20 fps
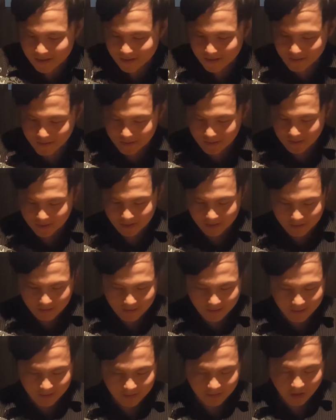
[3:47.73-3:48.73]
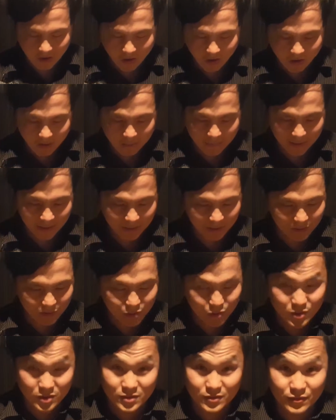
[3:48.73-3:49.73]
So this here is our main
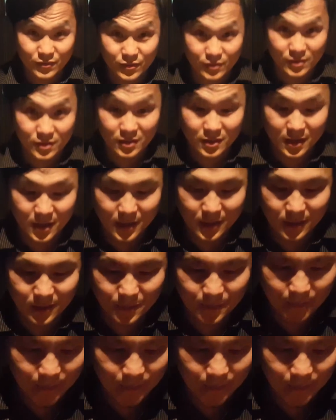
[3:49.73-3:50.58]
course for the night.